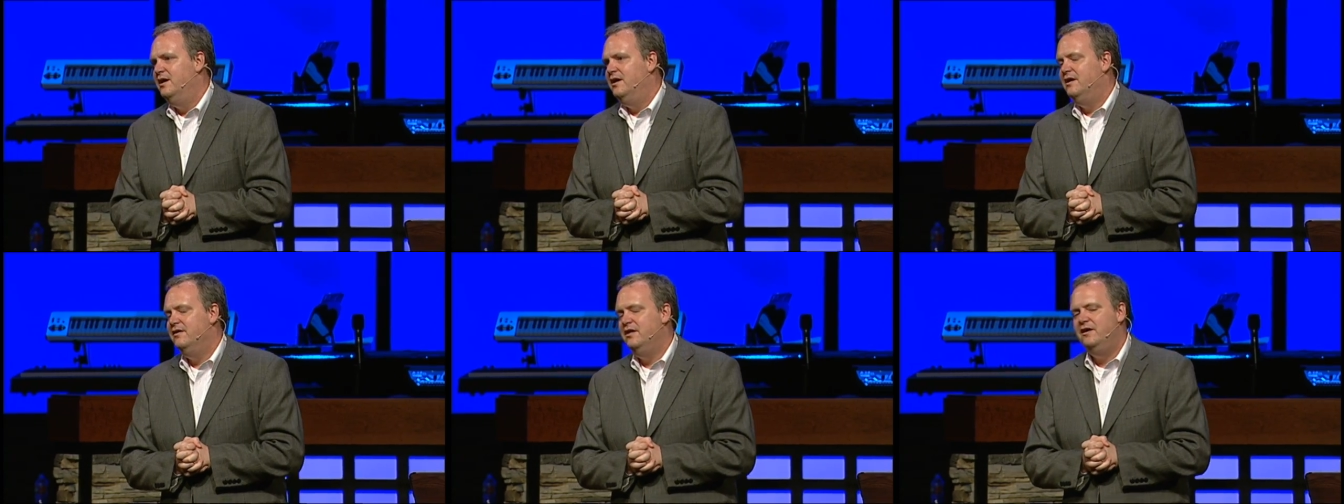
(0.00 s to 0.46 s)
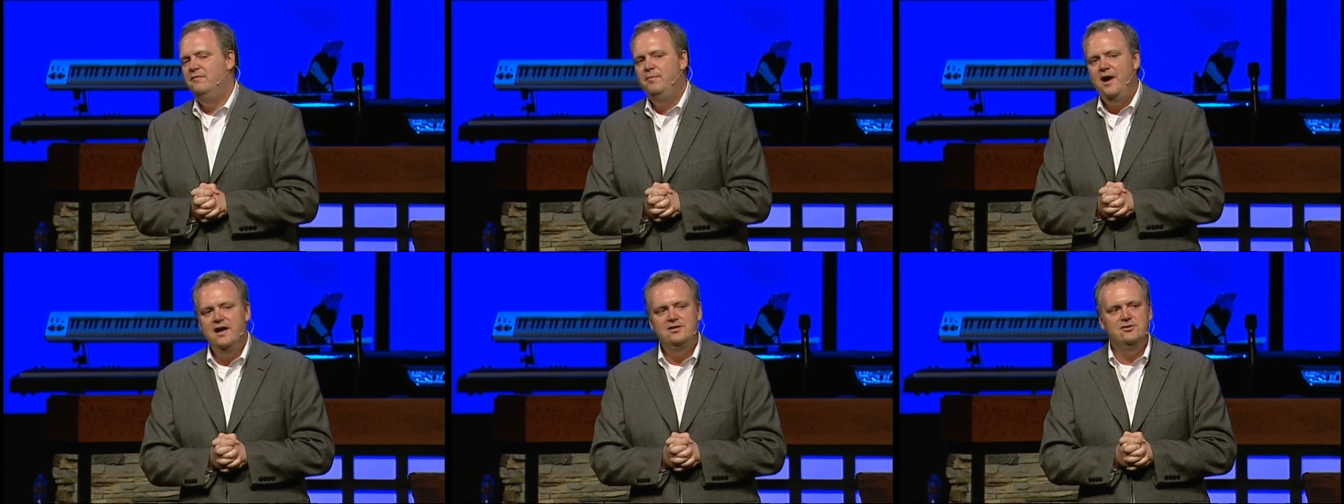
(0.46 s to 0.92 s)
uh, that have
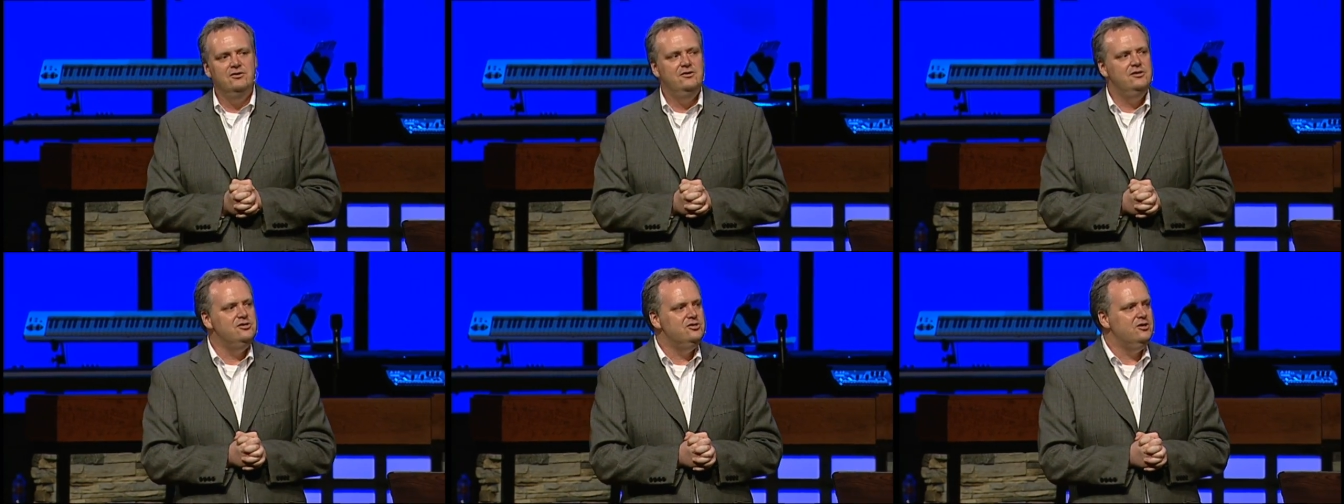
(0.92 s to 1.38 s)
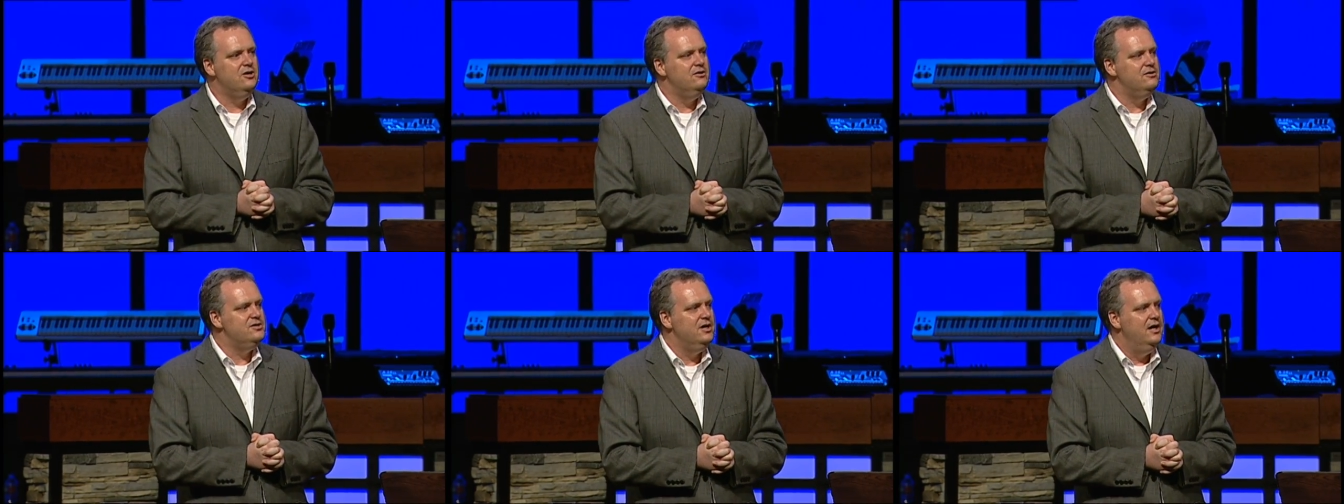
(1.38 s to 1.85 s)
pastored this
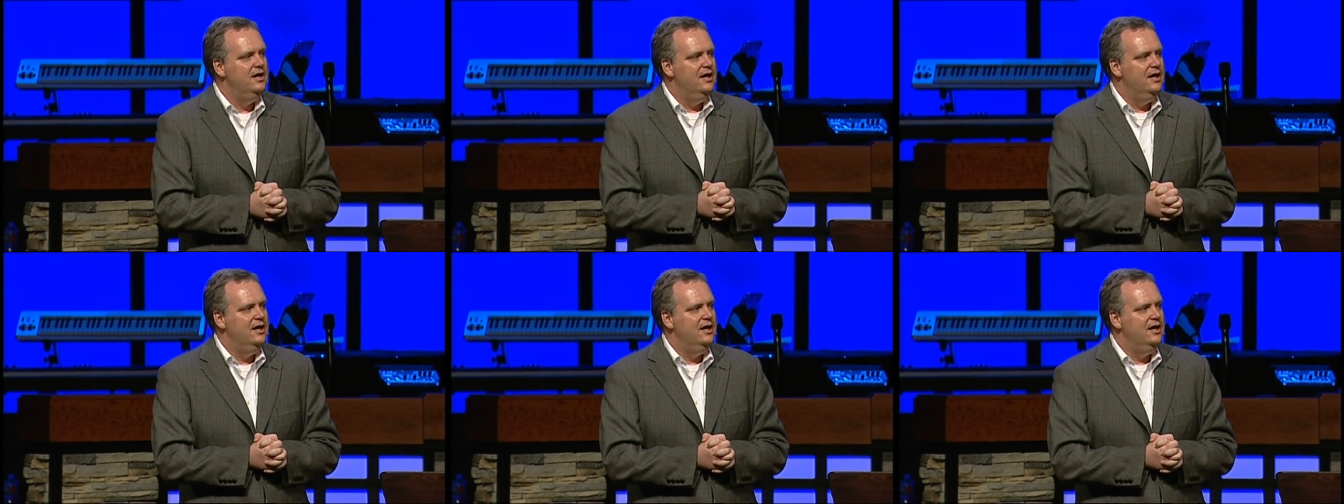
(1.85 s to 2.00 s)
church.